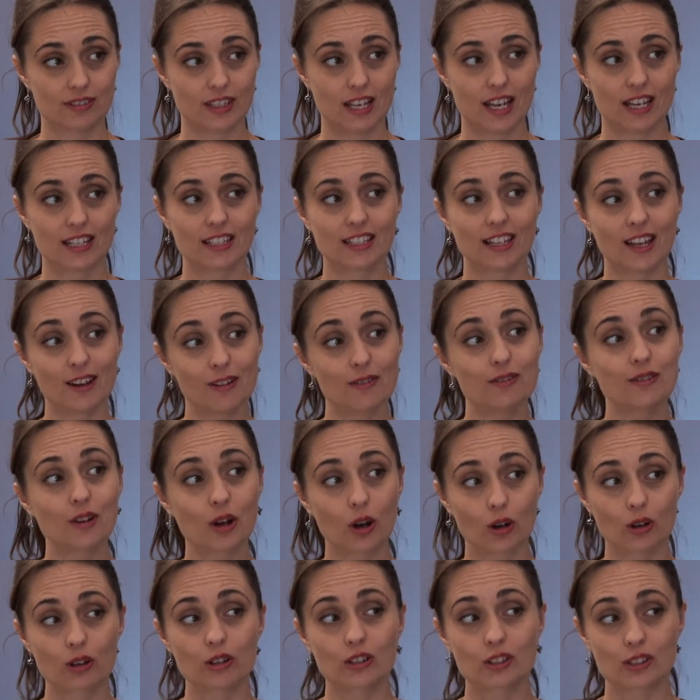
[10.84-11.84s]
and love
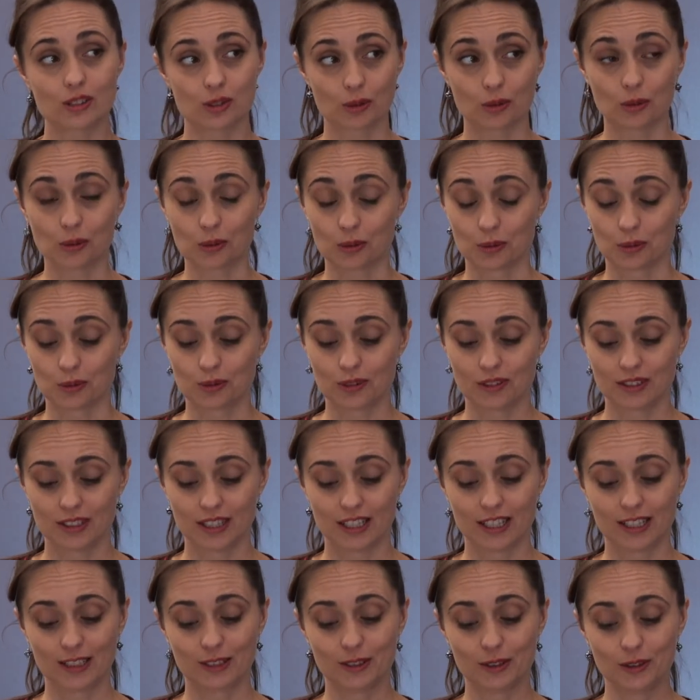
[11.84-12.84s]
conquers all,
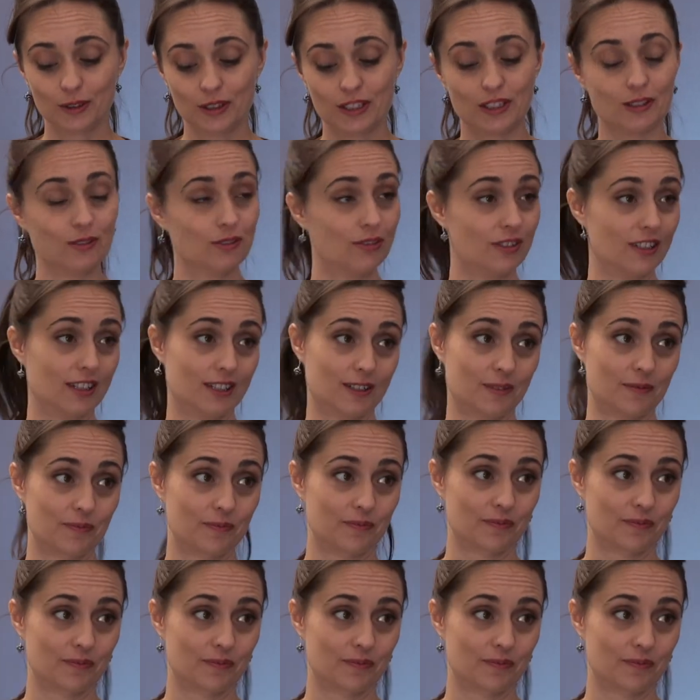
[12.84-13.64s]
including fear.